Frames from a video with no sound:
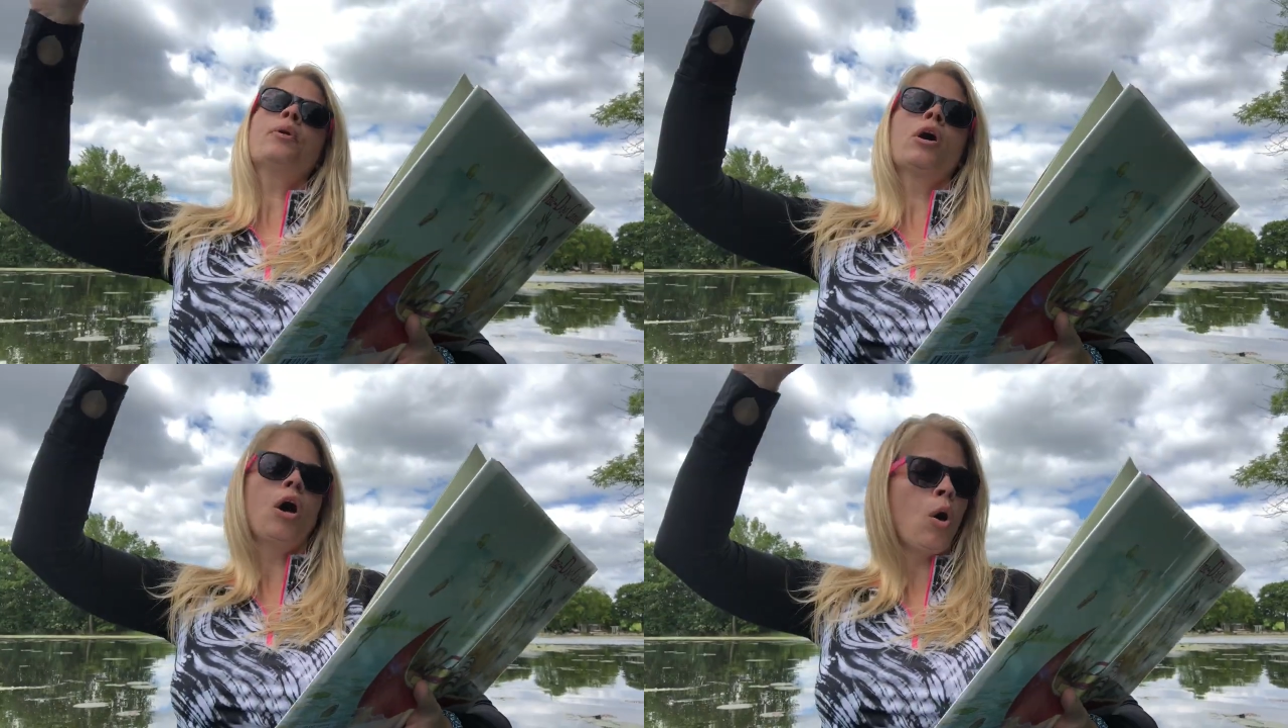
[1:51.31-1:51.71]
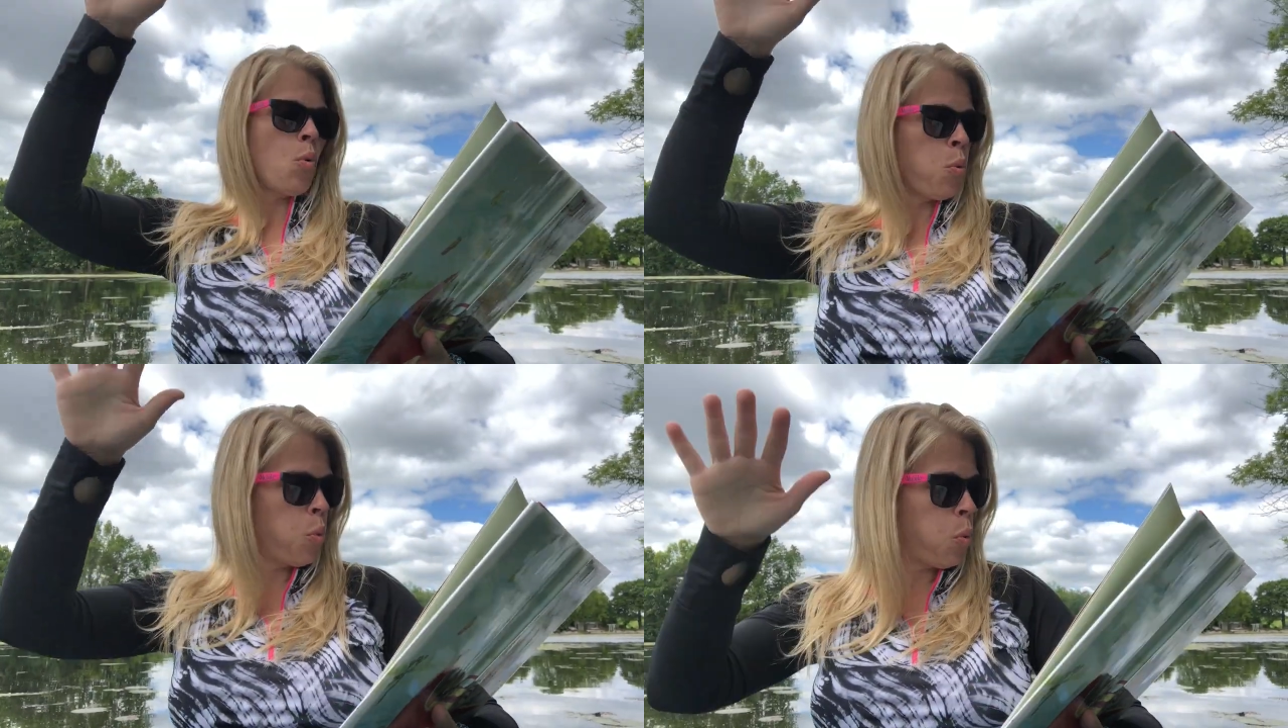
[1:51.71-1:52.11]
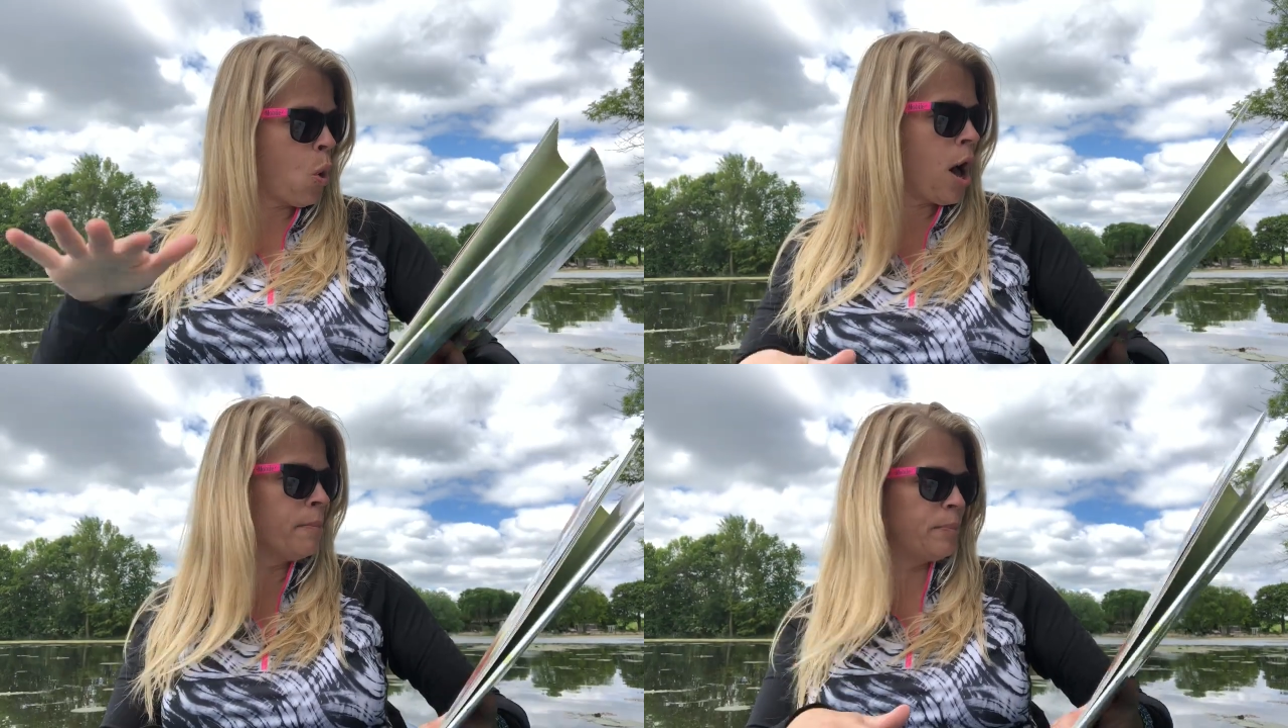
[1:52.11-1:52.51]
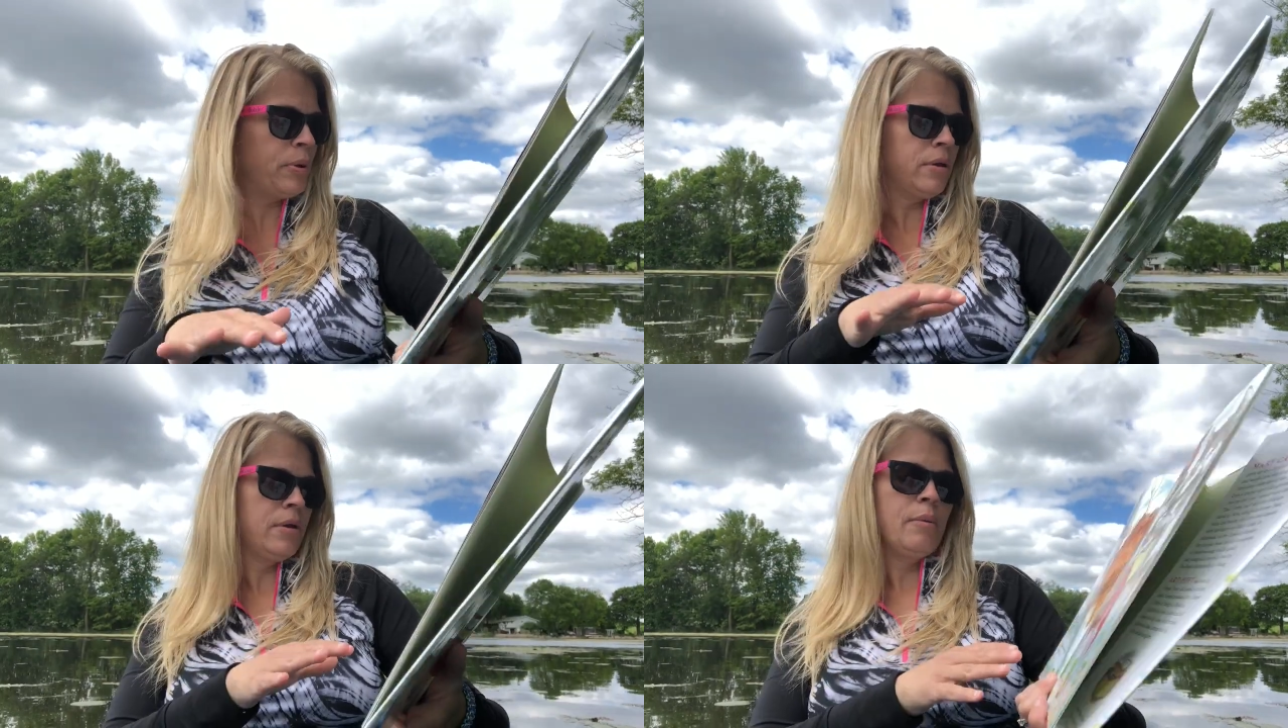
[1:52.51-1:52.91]
ka-wump,
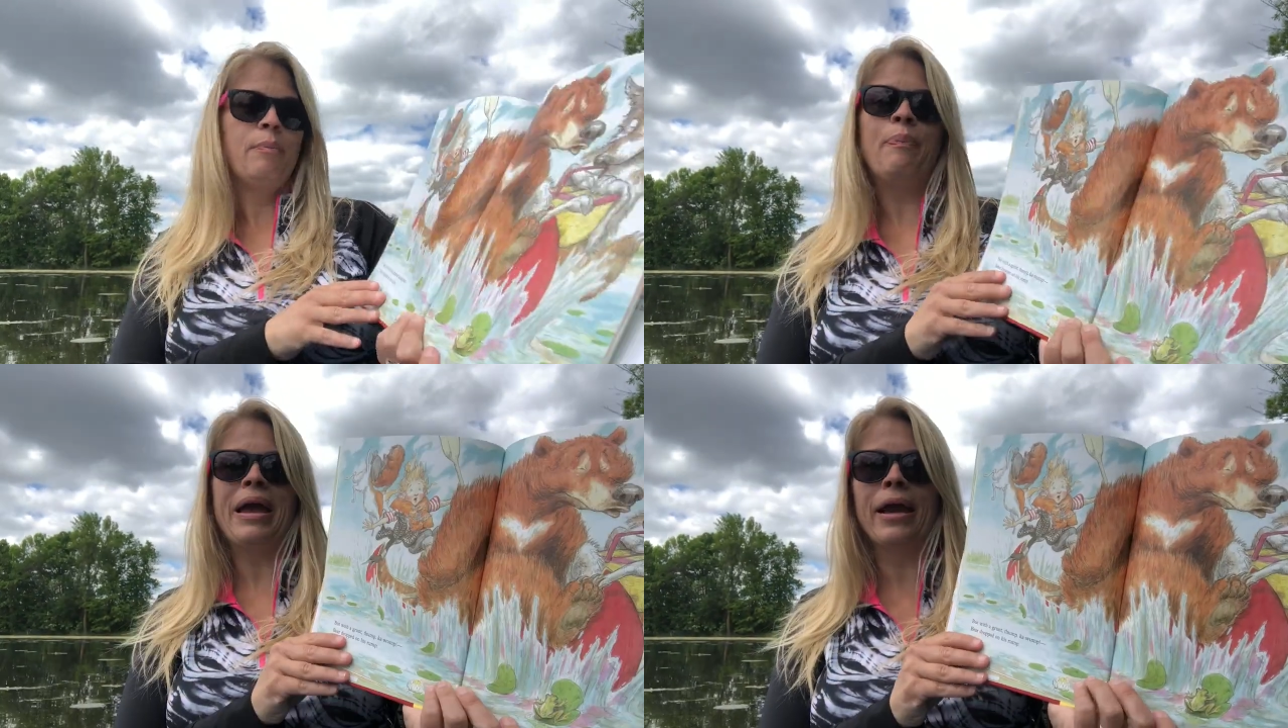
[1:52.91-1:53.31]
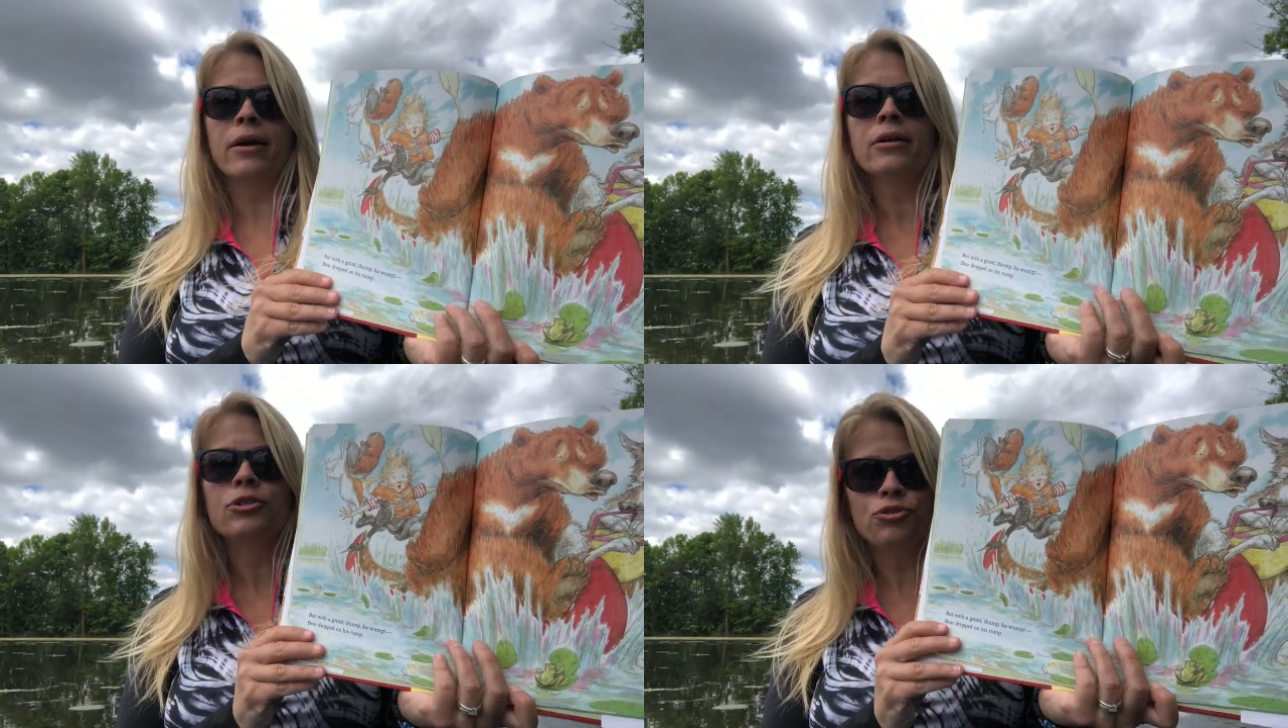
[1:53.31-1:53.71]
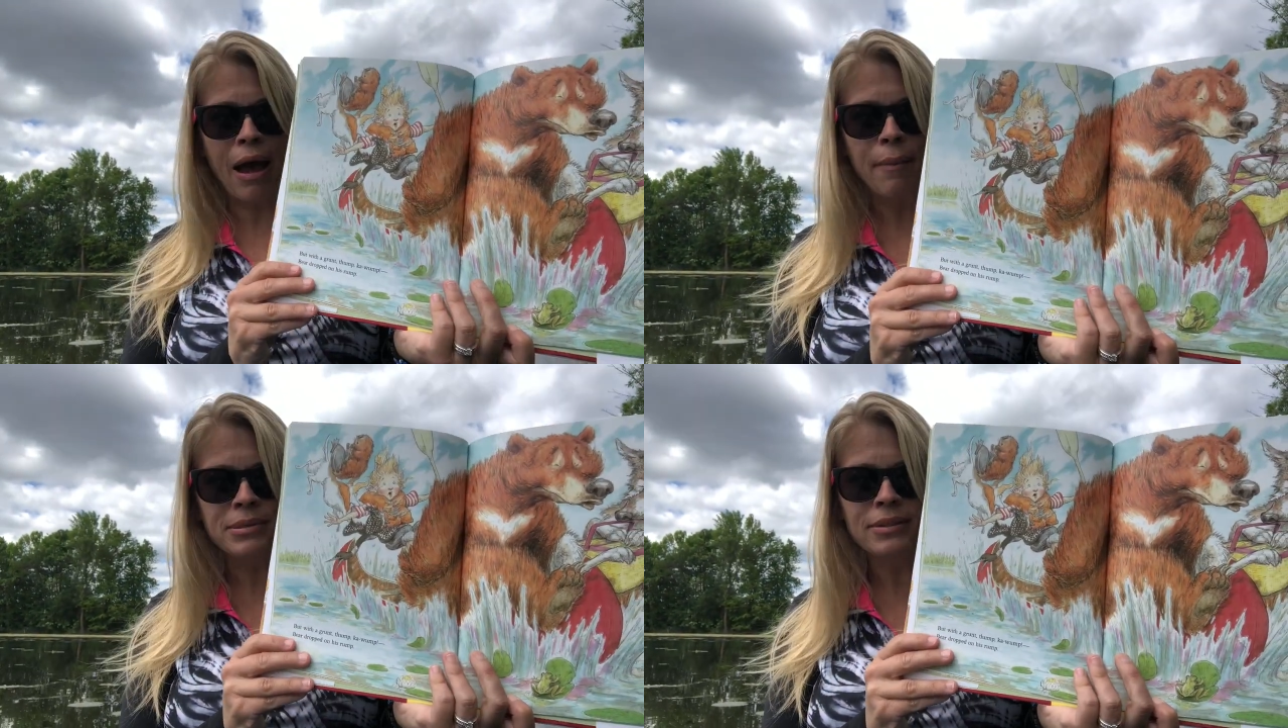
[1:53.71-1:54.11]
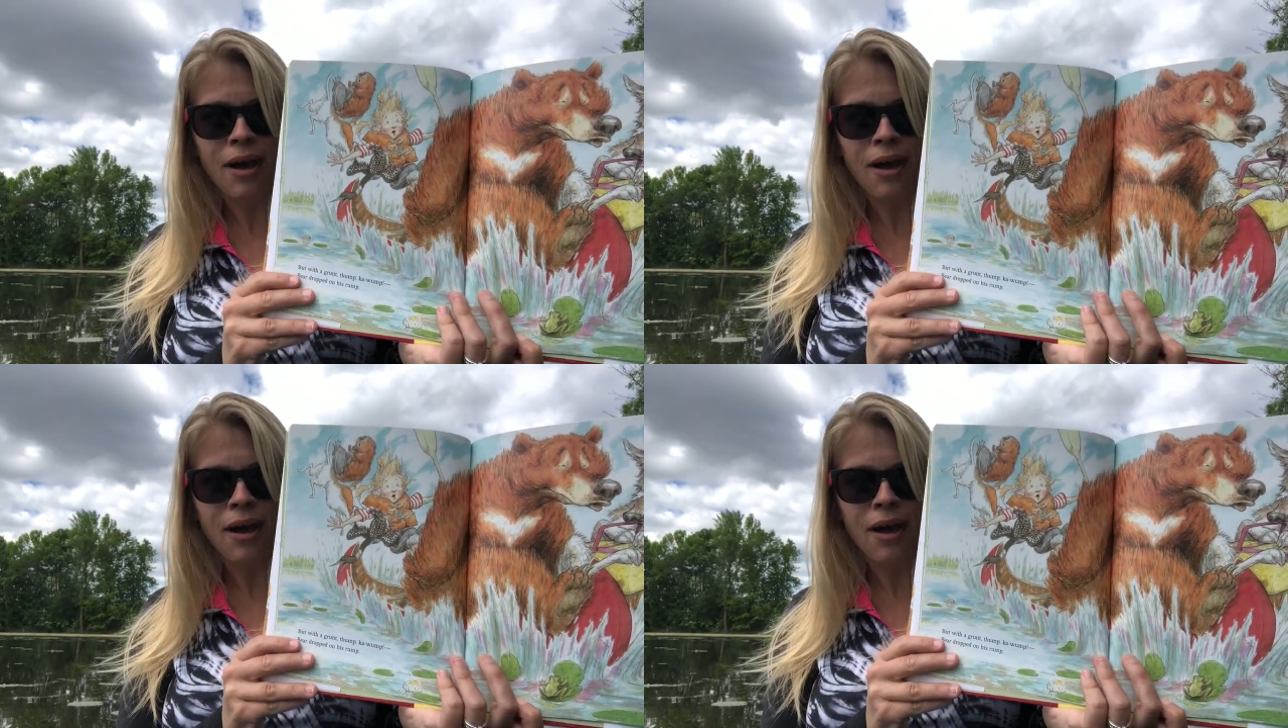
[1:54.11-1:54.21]
Bear dropped